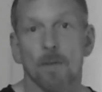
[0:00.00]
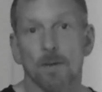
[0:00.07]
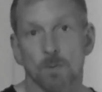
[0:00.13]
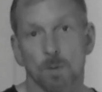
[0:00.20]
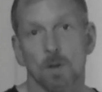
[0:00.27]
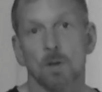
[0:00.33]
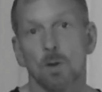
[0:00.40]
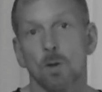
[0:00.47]
That's
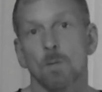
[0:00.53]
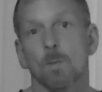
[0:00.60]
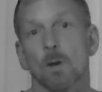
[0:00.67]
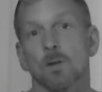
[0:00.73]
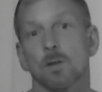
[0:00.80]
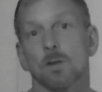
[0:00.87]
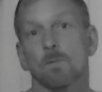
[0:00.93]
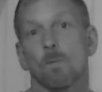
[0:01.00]
what a
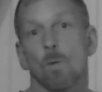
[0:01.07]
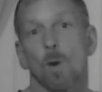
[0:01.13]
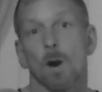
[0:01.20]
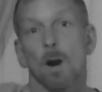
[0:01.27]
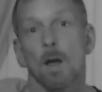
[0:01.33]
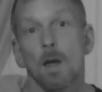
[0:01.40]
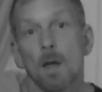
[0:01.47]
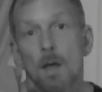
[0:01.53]
toothbrush is
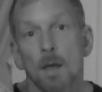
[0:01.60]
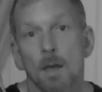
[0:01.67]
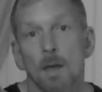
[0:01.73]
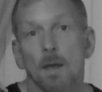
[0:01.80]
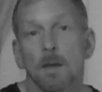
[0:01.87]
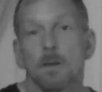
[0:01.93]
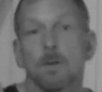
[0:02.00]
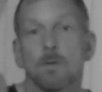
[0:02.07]
for.
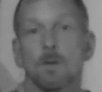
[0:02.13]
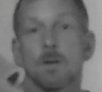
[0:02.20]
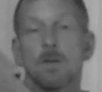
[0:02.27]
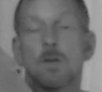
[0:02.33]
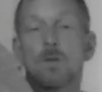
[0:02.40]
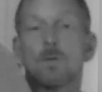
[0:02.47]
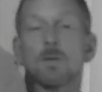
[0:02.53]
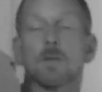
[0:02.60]
You can
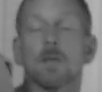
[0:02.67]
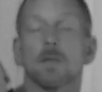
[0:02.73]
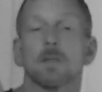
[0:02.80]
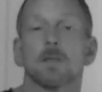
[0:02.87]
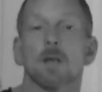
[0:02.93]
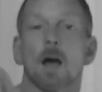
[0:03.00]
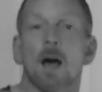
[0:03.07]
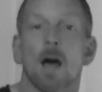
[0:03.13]
use
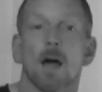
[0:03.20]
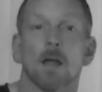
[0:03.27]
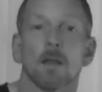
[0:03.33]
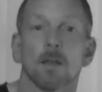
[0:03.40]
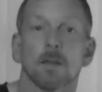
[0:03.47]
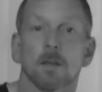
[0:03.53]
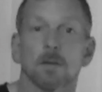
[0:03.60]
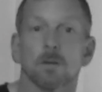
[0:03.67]
this
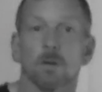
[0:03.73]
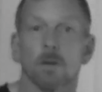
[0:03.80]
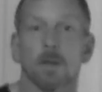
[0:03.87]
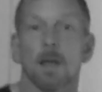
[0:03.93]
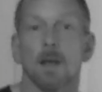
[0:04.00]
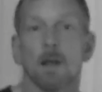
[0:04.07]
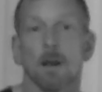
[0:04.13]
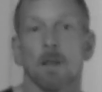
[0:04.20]
this little
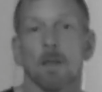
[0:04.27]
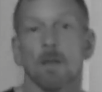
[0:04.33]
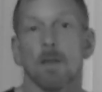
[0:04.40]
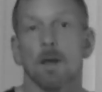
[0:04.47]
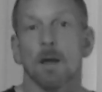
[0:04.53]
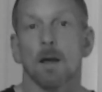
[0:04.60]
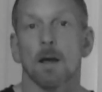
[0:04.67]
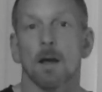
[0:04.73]
thing
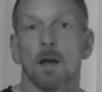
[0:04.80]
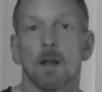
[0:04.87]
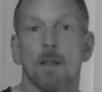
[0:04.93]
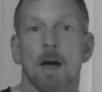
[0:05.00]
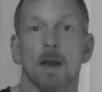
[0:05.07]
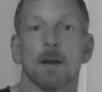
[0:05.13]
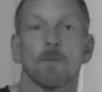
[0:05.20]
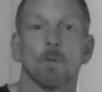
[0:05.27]
a
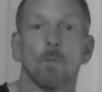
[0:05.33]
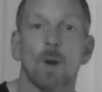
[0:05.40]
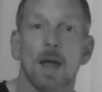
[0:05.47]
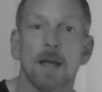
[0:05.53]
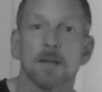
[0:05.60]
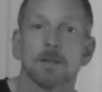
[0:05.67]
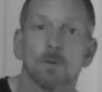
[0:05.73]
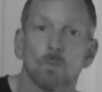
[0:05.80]
lot of different
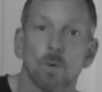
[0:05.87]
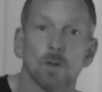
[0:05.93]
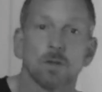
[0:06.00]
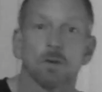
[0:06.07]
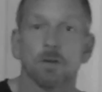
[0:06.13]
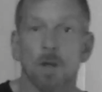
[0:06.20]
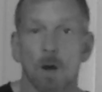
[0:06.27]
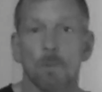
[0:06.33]
ways, and once
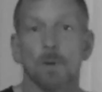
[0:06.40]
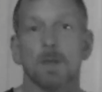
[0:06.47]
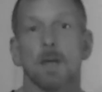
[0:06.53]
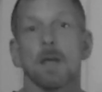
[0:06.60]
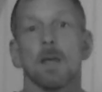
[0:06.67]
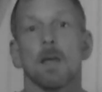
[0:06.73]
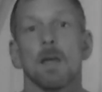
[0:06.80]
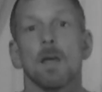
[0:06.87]
you're done with
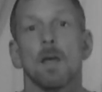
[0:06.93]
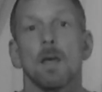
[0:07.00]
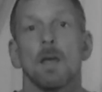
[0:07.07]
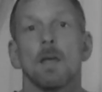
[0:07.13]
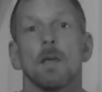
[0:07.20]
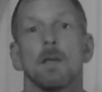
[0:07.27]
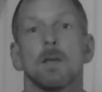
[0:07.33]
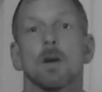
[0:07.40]
it,
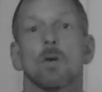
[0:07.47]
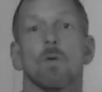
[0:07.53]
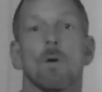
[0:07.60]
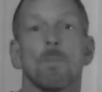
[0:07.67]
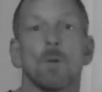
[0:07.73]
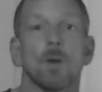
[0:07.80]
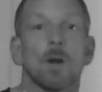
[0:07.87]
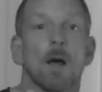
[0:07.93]
you
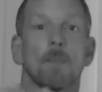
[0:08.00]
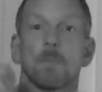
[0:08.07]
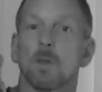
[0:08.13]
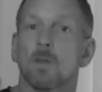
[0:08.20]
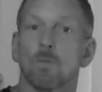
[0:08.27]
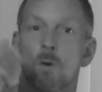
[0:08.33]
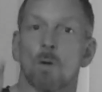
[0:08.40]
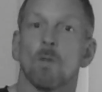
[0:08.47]
crumple it up, you
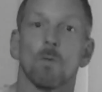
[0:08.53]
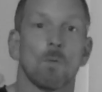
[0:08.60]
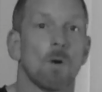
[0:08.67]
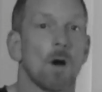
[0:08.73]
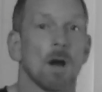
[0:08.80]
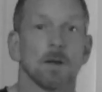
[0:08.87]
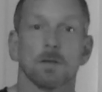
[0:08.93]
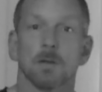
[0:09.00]
throw it in the
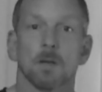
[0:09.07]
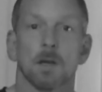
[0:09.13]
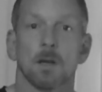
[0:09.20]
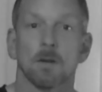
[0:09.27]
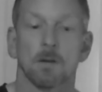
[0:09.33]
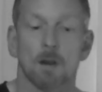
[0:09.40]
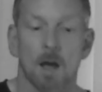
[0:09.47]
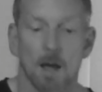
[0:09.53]
wash, and
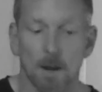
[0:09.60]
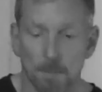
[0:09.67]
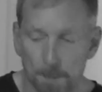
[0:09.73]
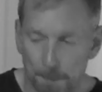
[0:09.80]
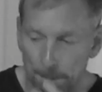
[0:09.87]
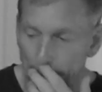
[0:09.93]
you're done.